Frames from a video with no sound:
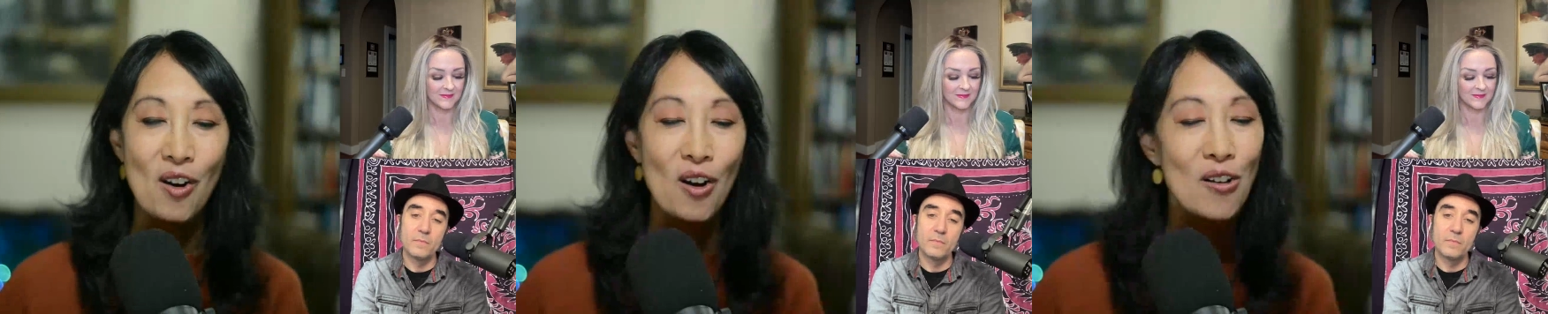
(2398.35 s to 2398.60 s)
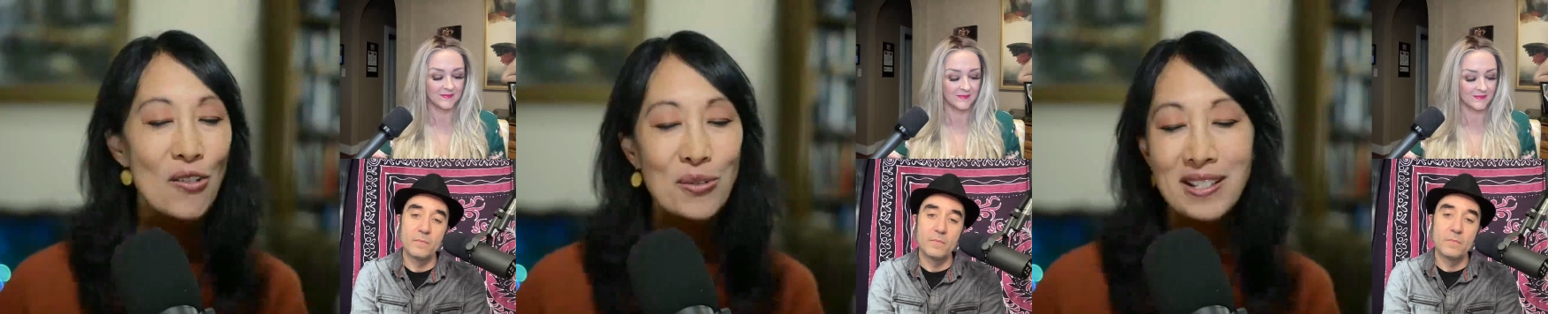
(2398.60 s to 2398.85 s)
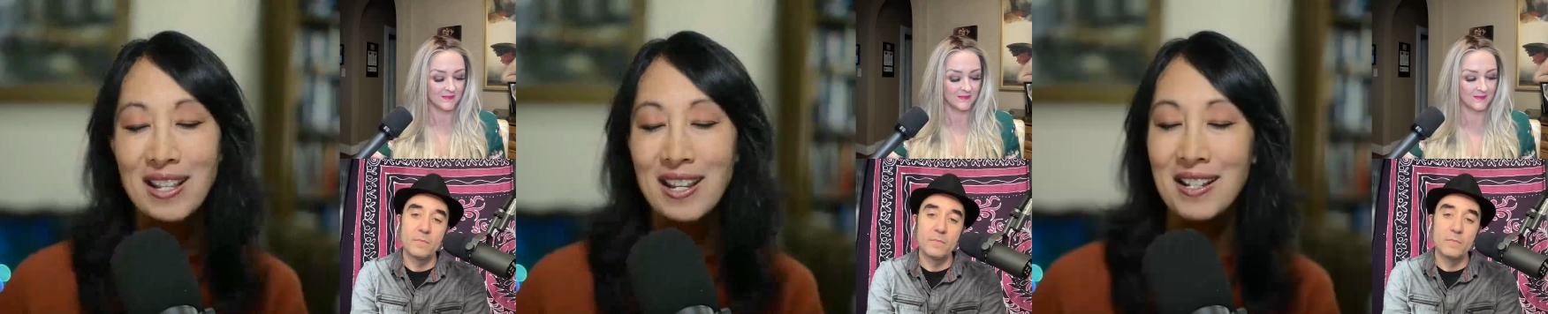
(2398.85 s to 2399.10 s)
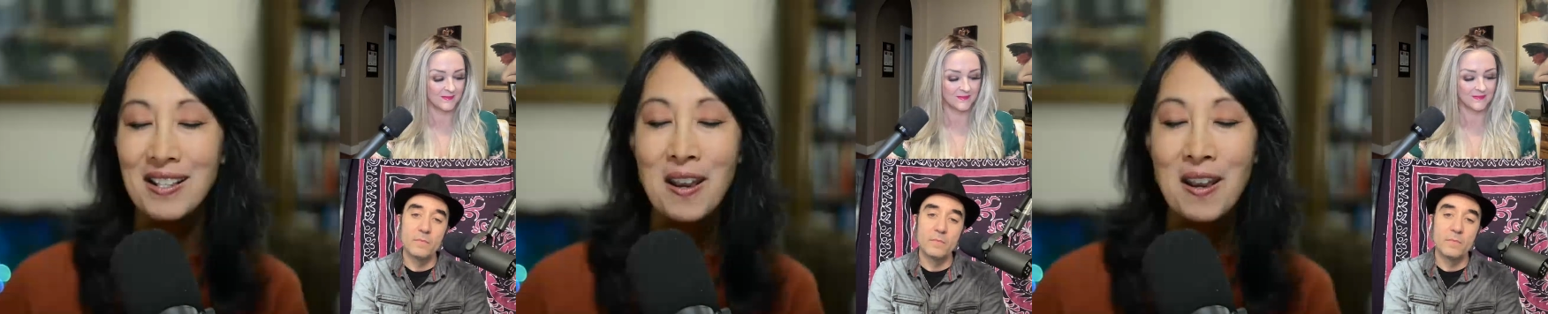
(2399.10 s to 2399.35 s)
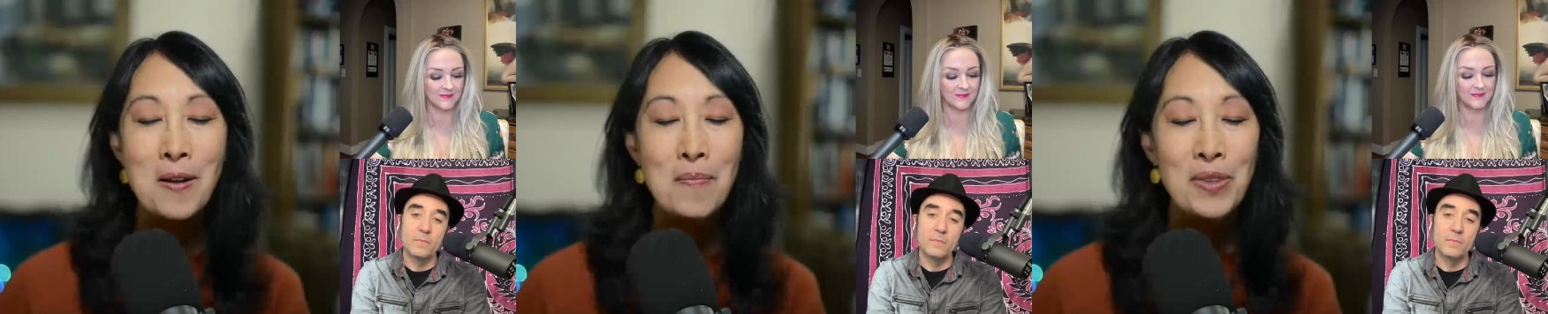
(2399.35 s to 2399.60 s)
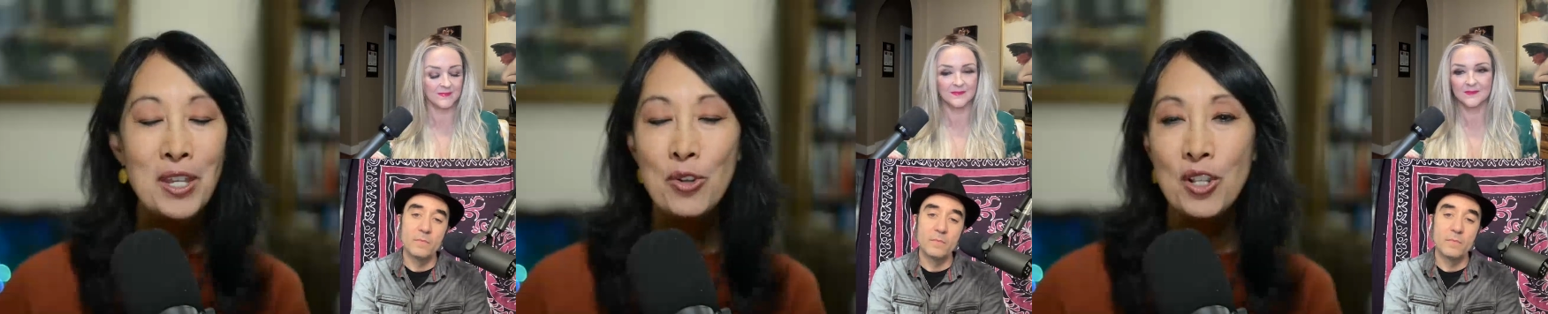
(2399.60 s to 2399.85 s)
Speaker 1: all those things
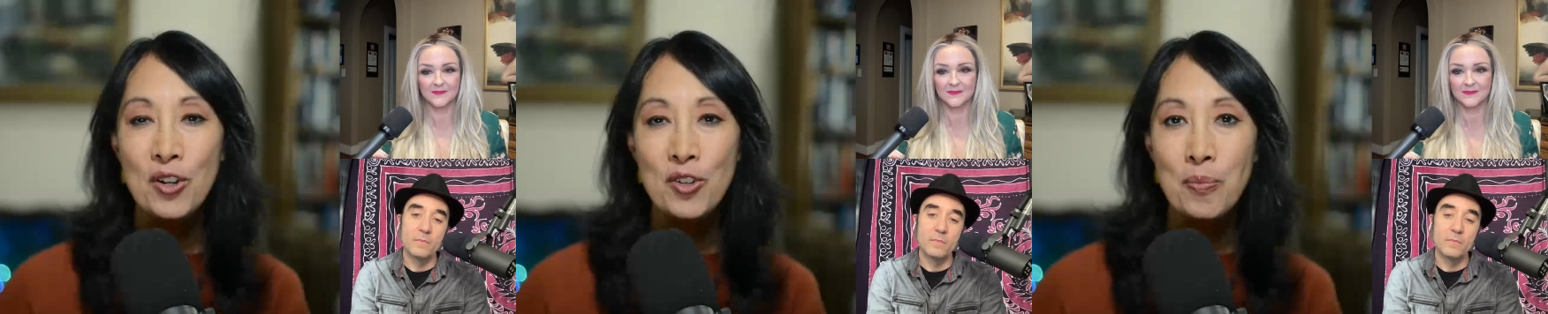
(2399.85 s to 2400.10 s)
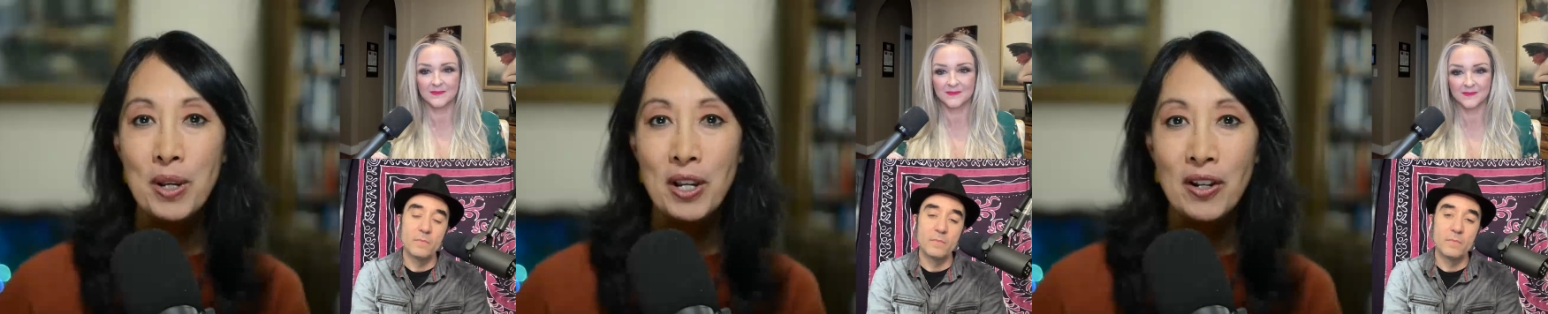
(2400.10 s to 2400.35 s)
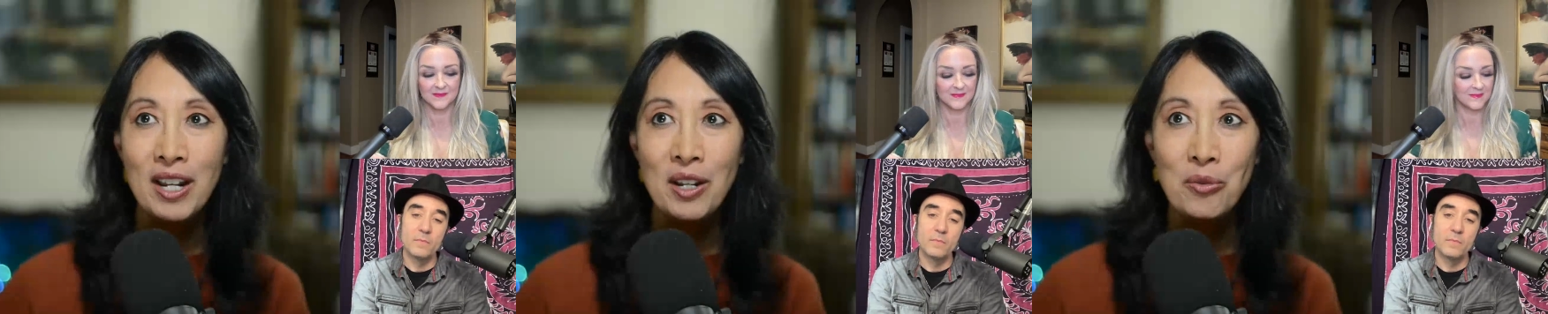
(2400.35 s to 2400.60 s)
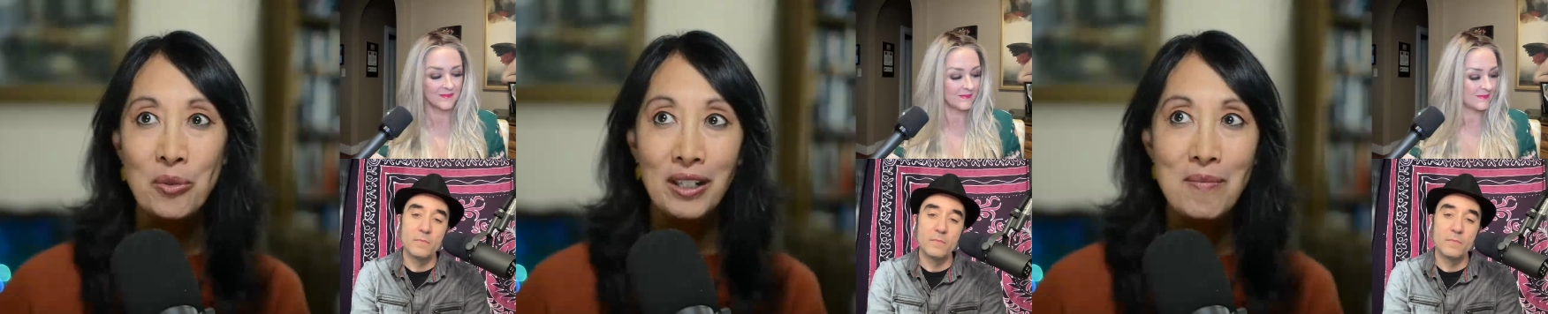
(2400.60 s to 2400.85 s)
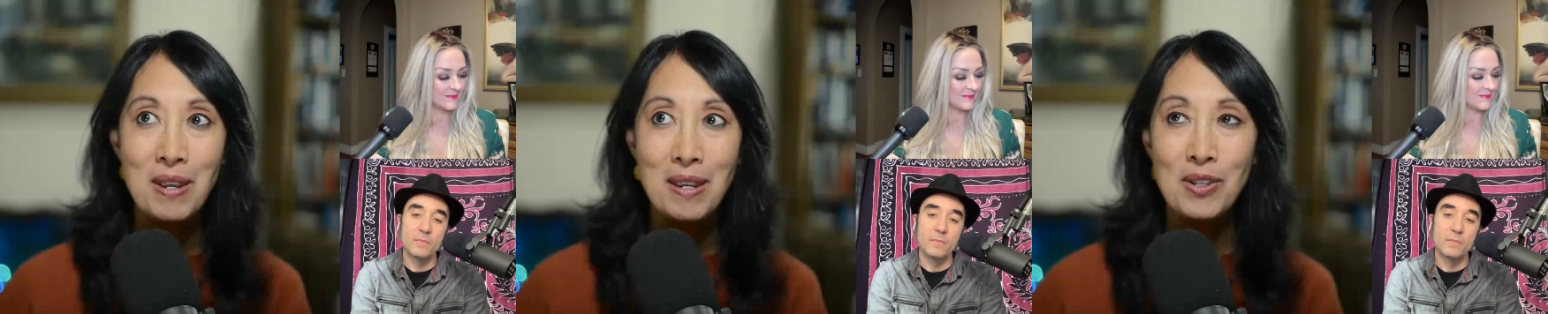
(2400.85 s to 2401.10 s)
that you saw in your parent, and really maybe